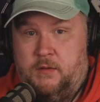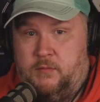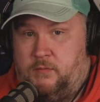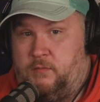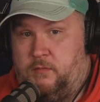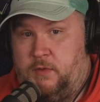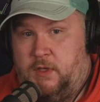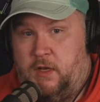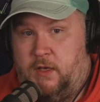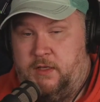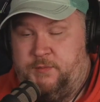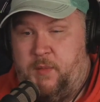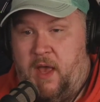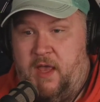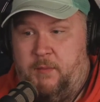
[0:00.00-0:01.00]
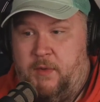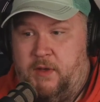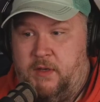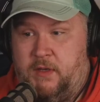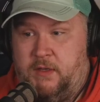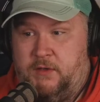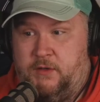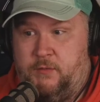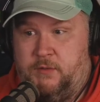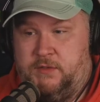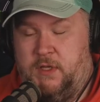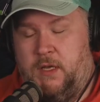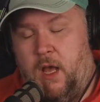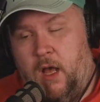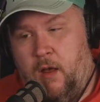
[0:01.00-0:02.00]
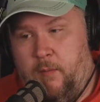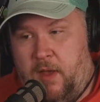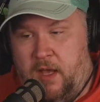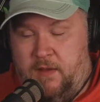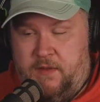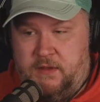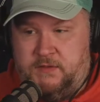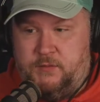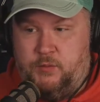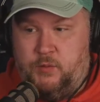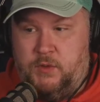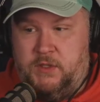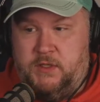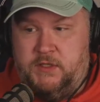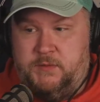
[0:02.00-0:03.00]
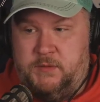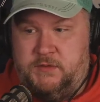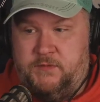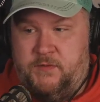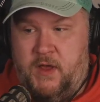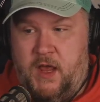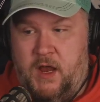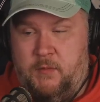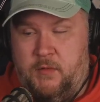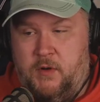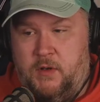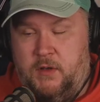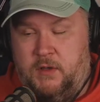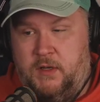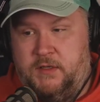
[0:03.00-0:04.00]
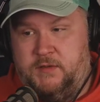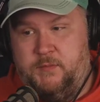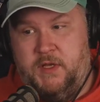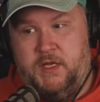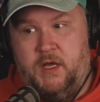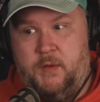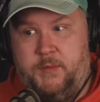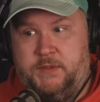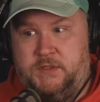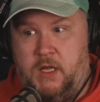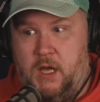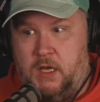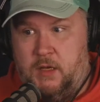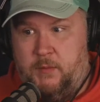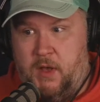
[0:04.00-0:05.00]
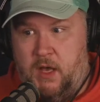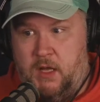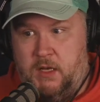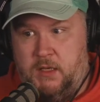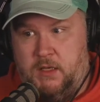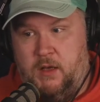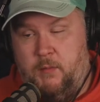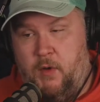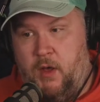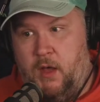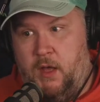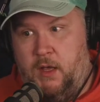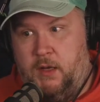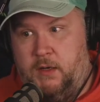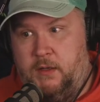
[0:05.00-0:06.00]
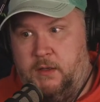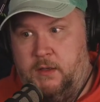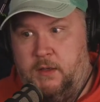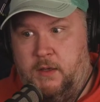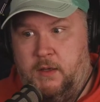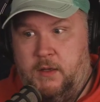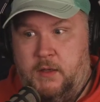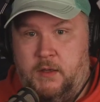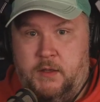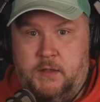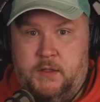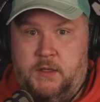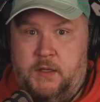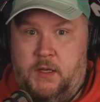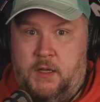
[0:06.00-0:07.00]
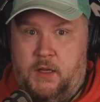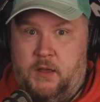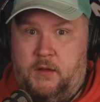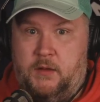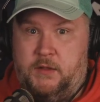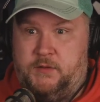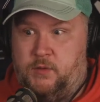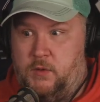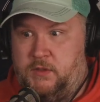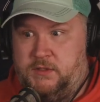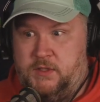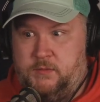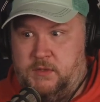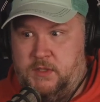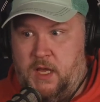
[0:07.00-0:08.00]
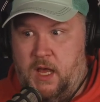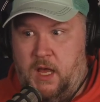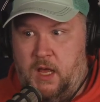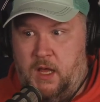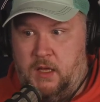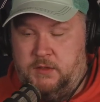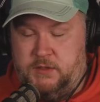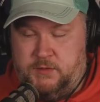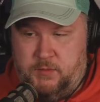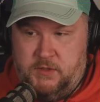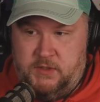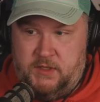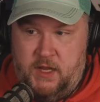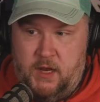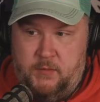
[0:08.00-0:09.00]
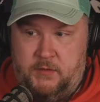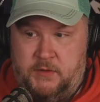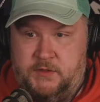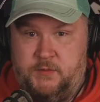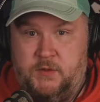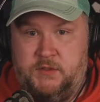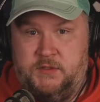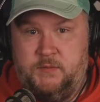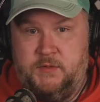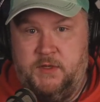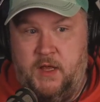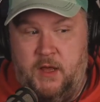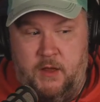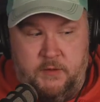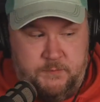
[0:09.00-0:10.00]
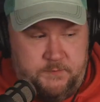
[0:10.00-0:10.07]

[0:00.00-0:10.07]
You know, as payment, and dude was like, "Oh man, that's really expensive camera. Let's meet up and talk about it. Come on, you know, let's work something out. Just bring the camera. Let's work something out."